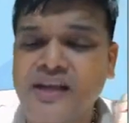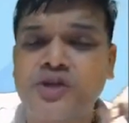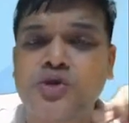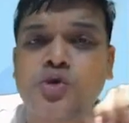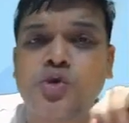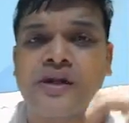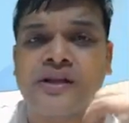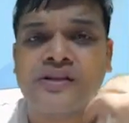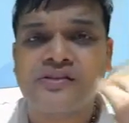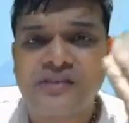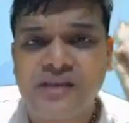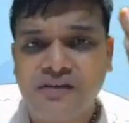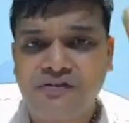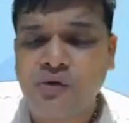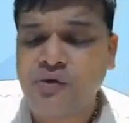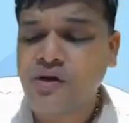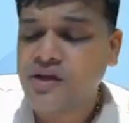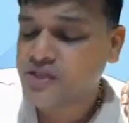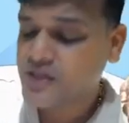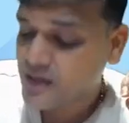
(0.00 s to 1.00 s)
2 in CA
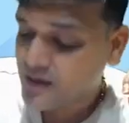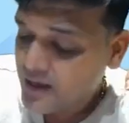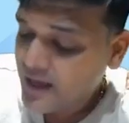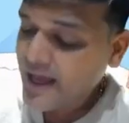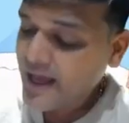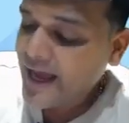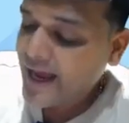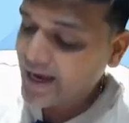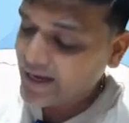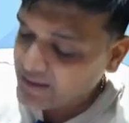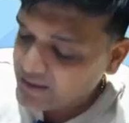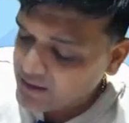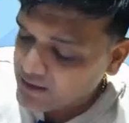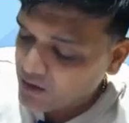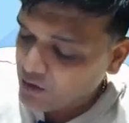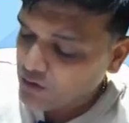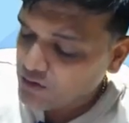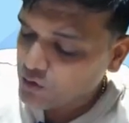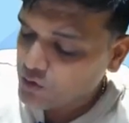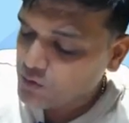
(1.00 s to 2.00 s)
foundation, and here
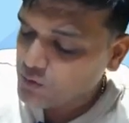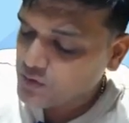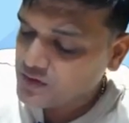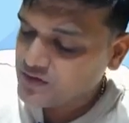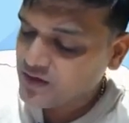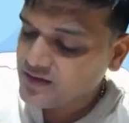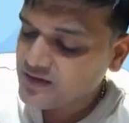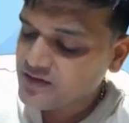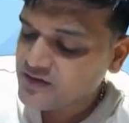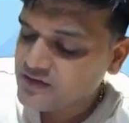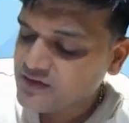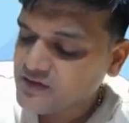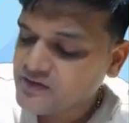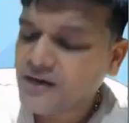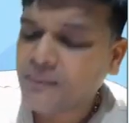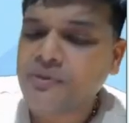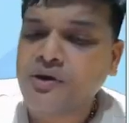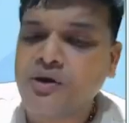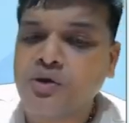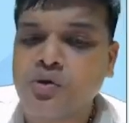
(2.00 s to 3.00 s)
also you will study this in
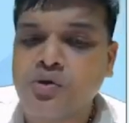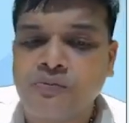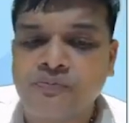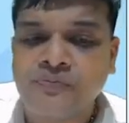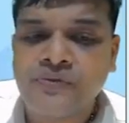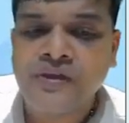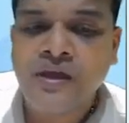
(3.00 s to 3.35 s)
chapter 2.